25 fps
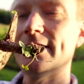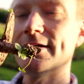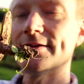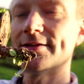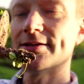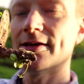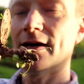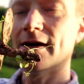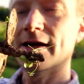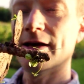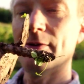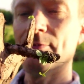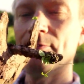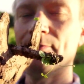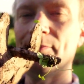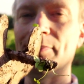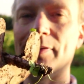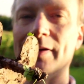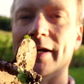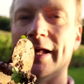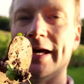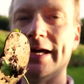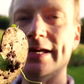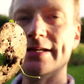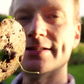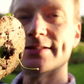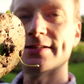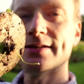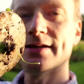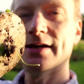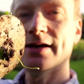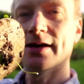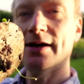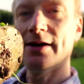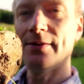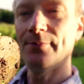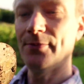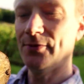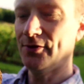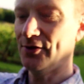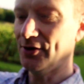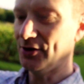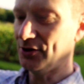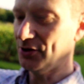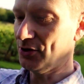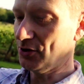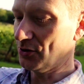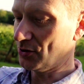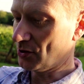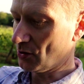type plate
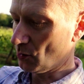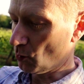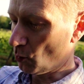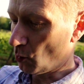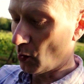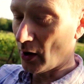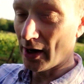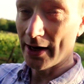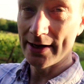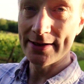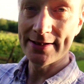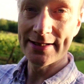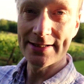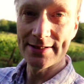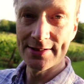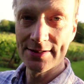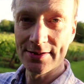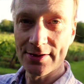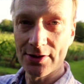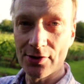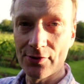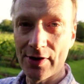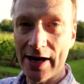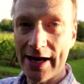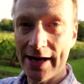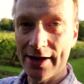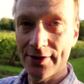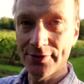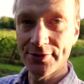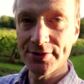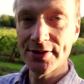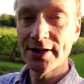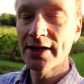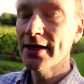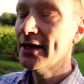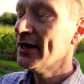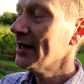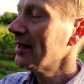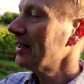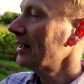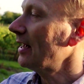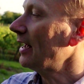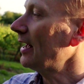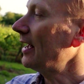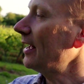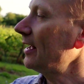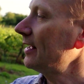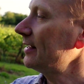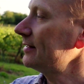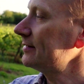that you can wind into the ground,
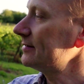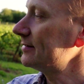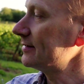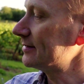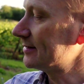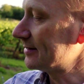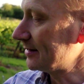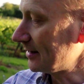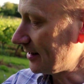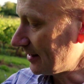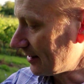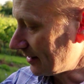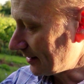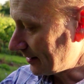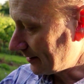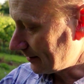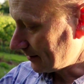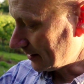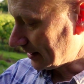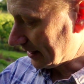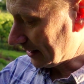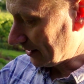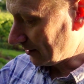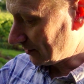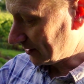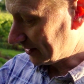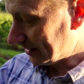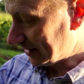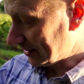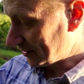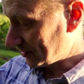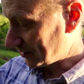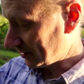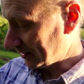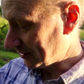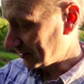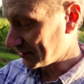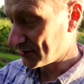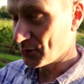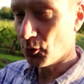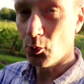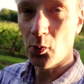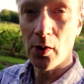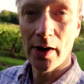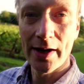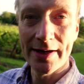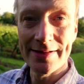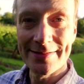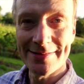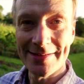and it literally just
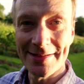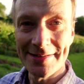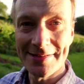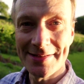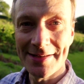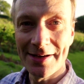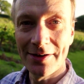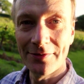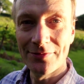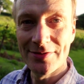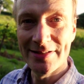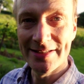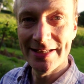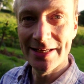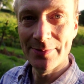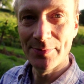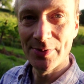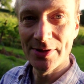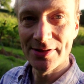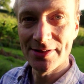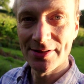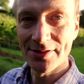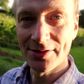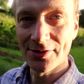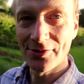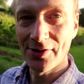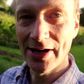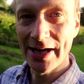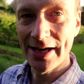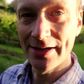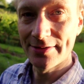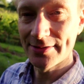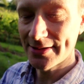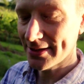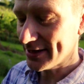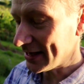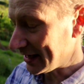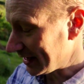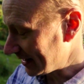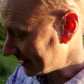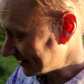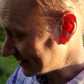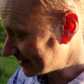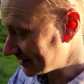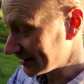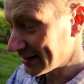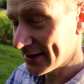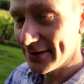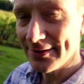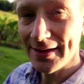winds itself deep into the ground,
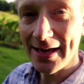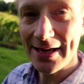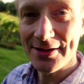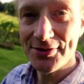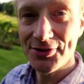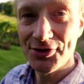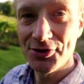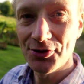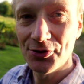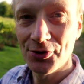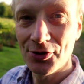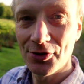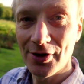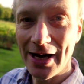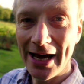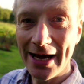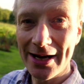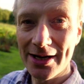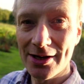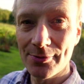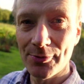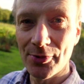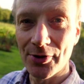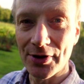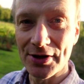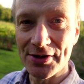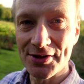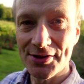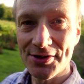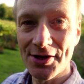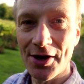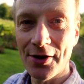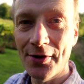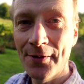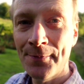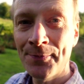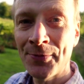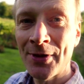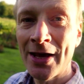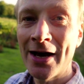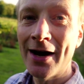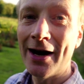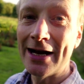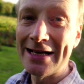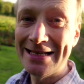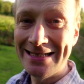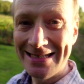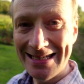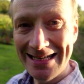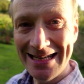and that's your anchor point. So
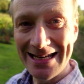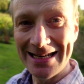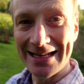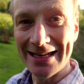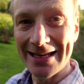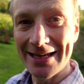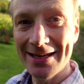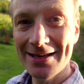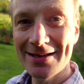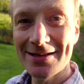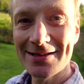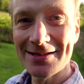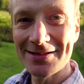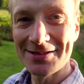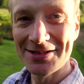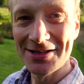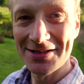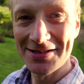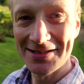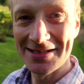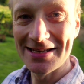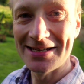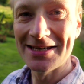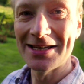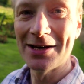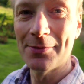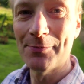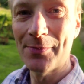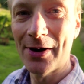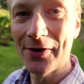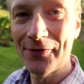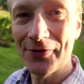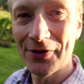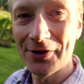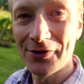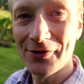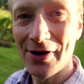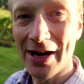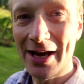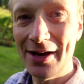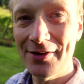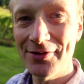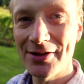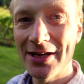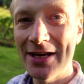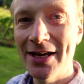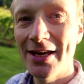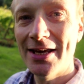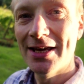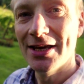ideally, just sitting above the
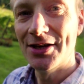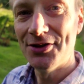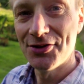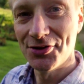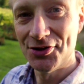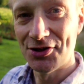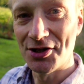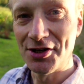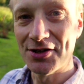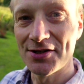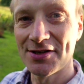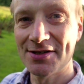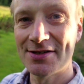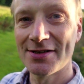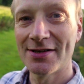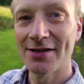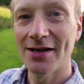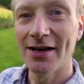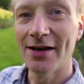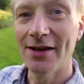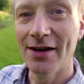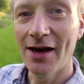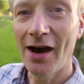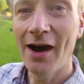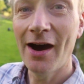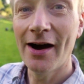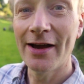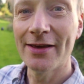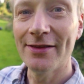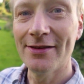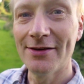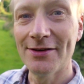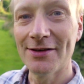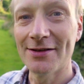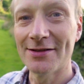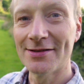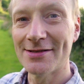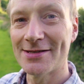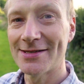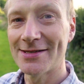ground is just an eye that you can